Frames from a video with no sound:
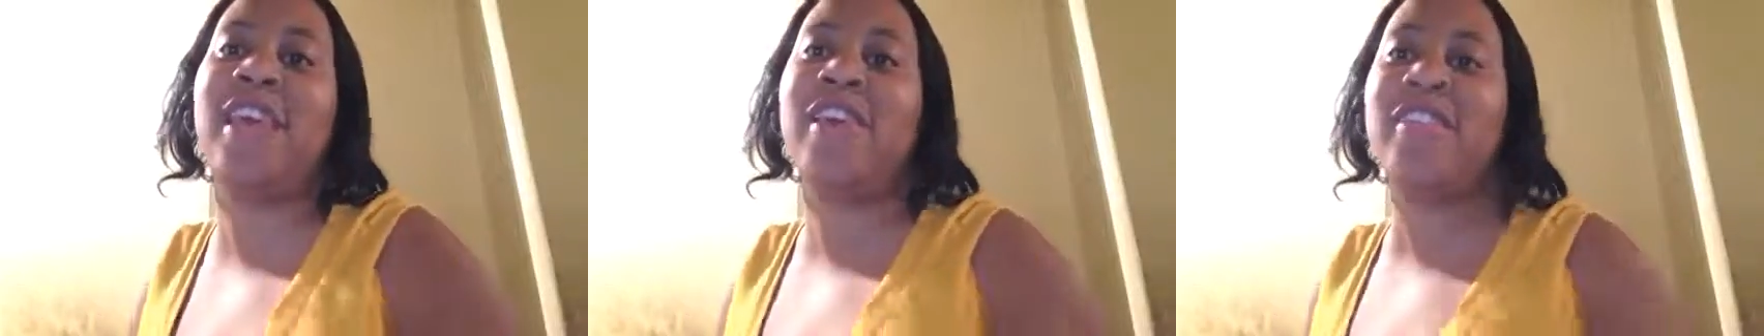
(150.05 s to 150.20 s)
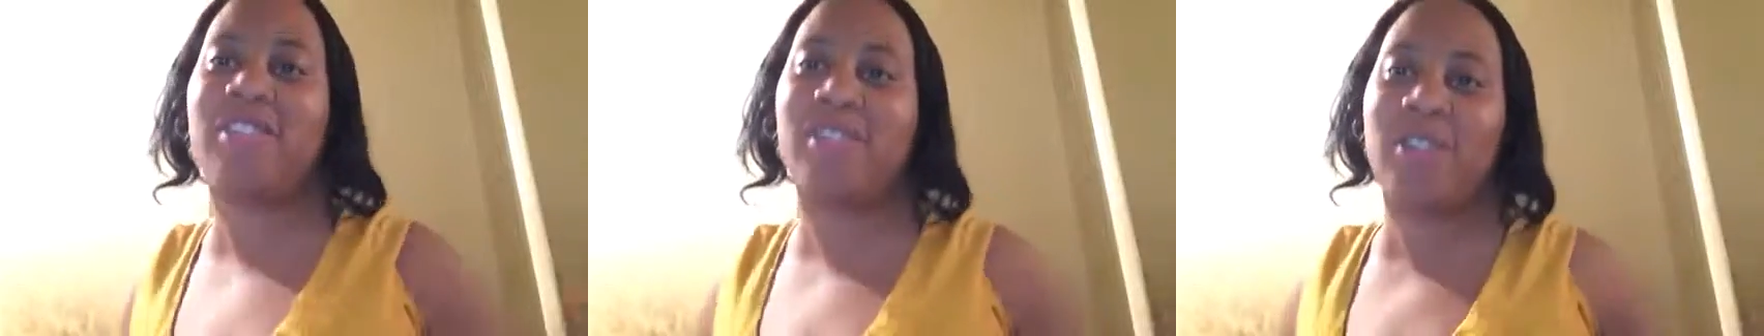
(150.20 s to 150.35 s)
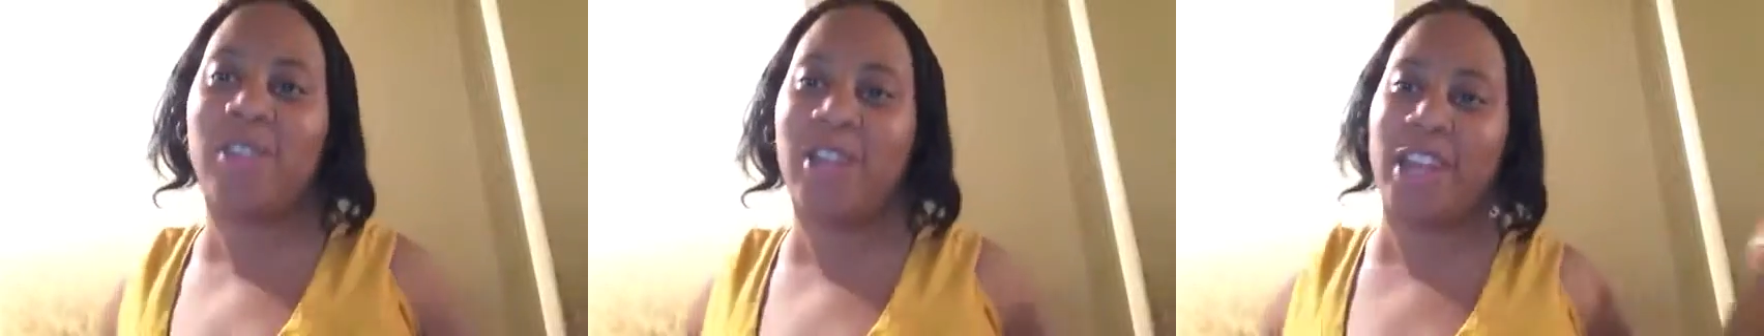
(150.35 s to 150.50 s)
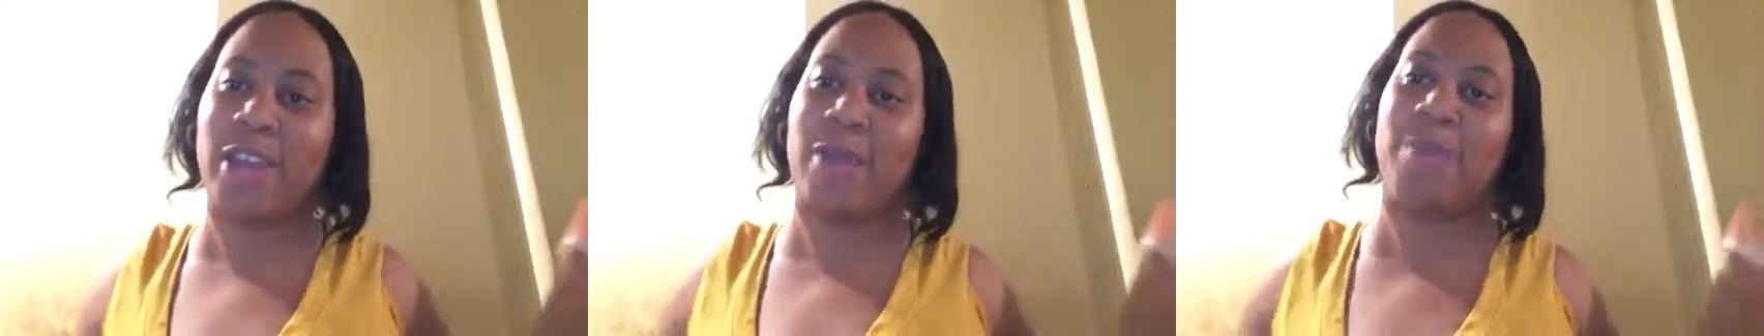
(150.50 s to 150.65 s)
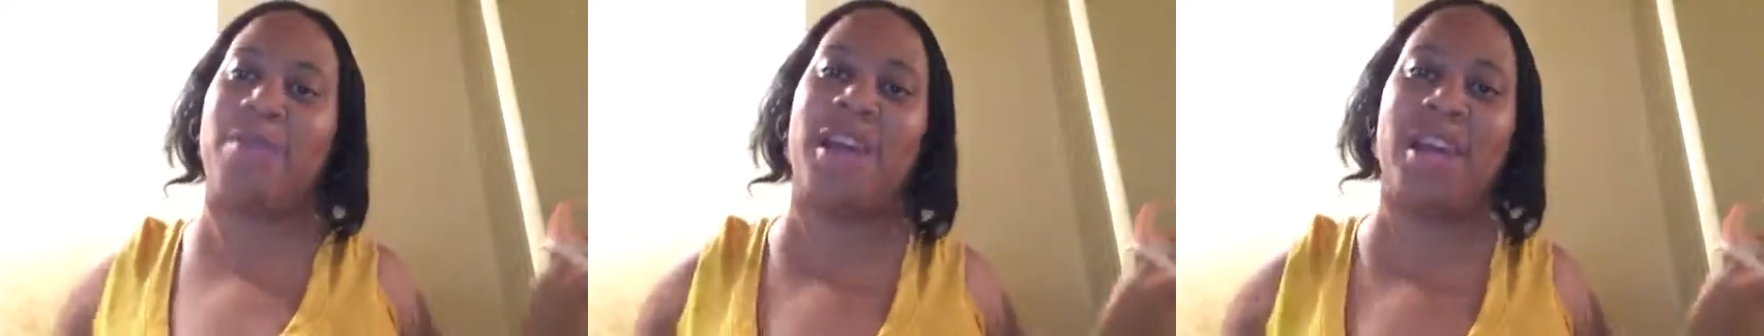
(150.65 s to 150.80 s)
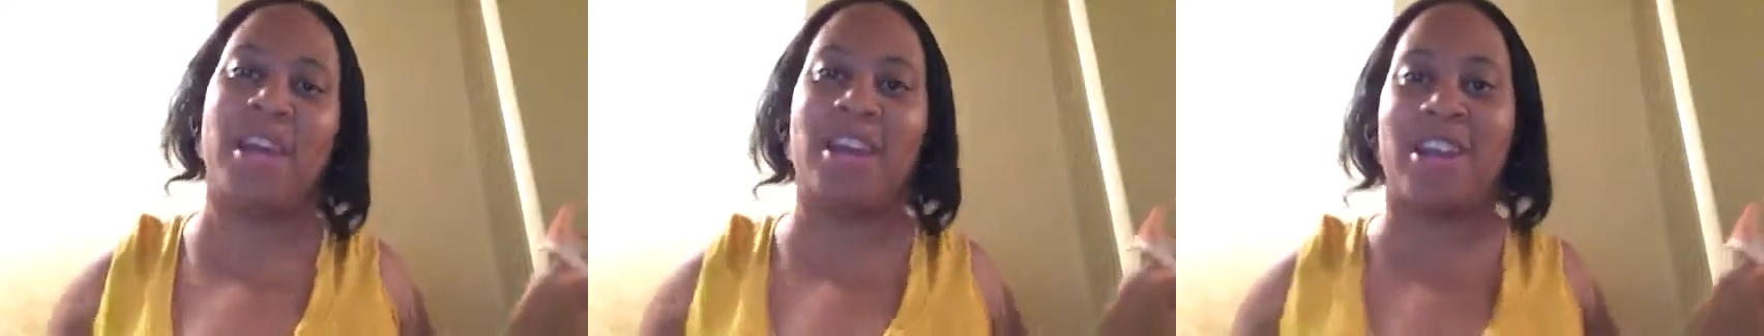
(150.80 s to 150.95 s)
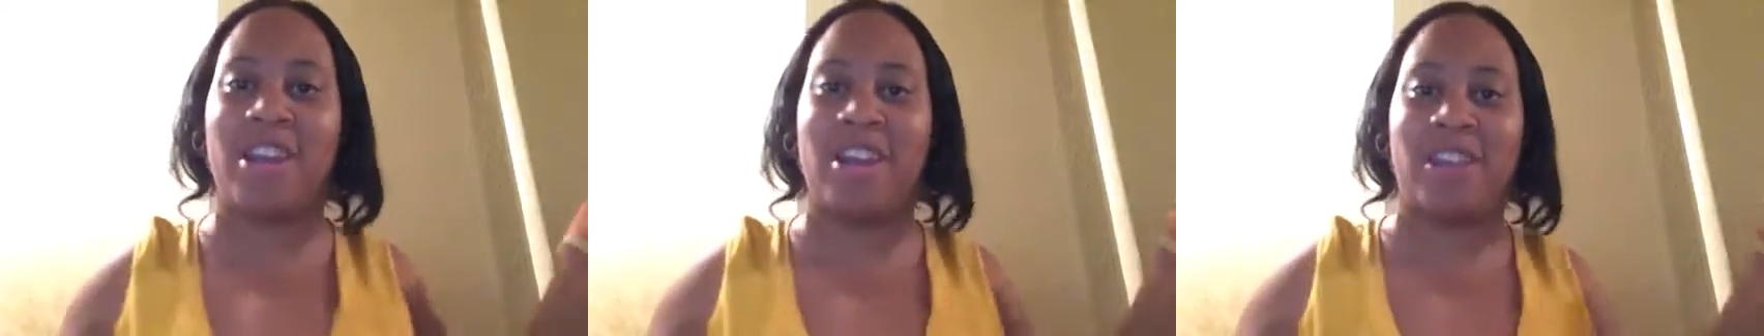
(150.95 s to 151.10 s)
Easterling
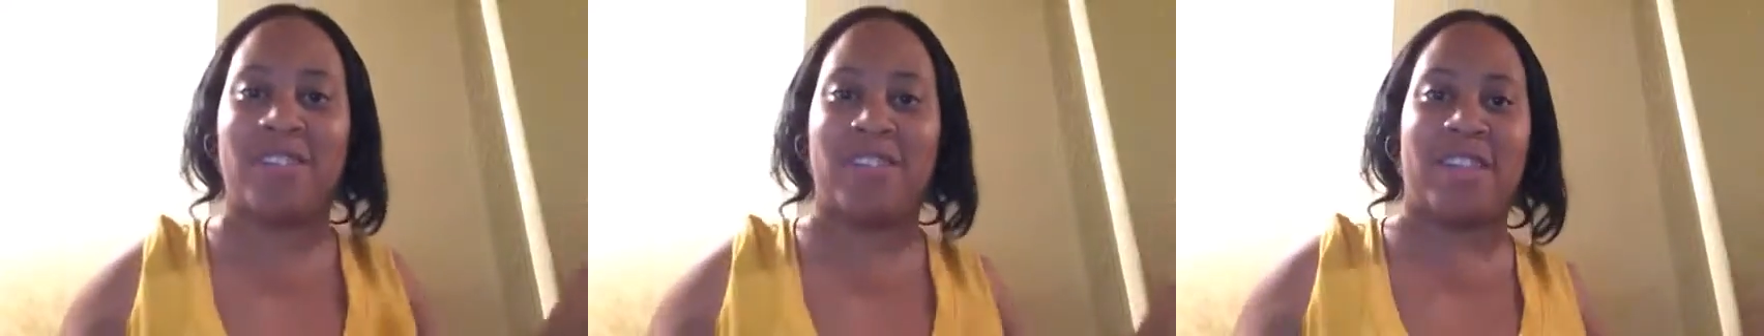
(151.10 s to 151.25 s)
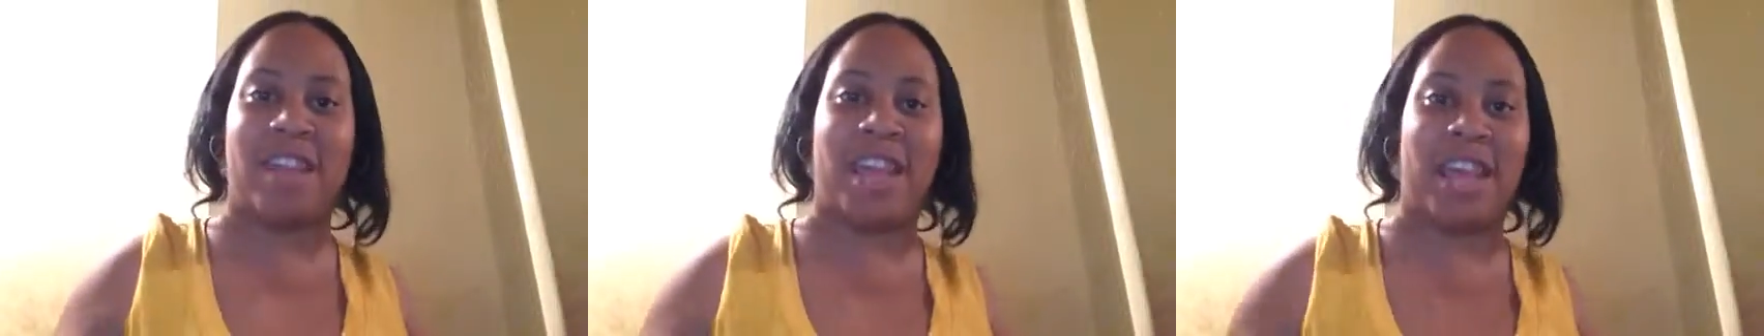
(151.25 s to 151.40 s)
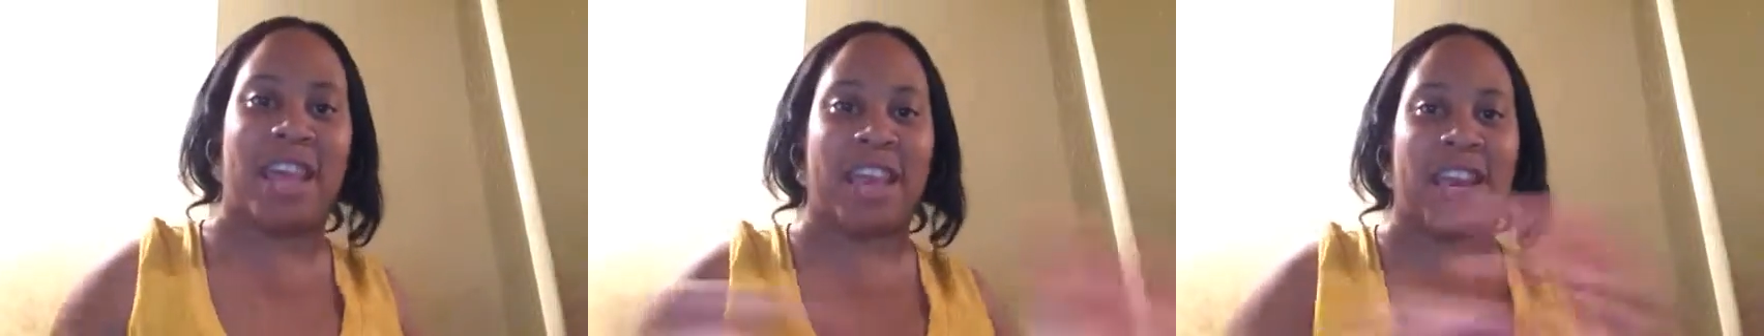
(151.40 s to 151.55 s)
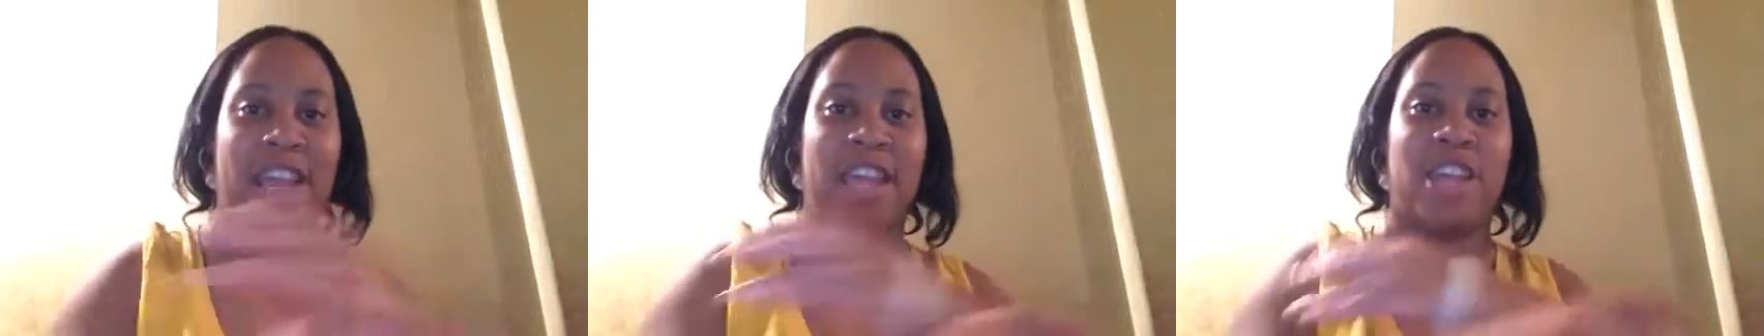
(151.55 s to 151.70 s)
Amanda saying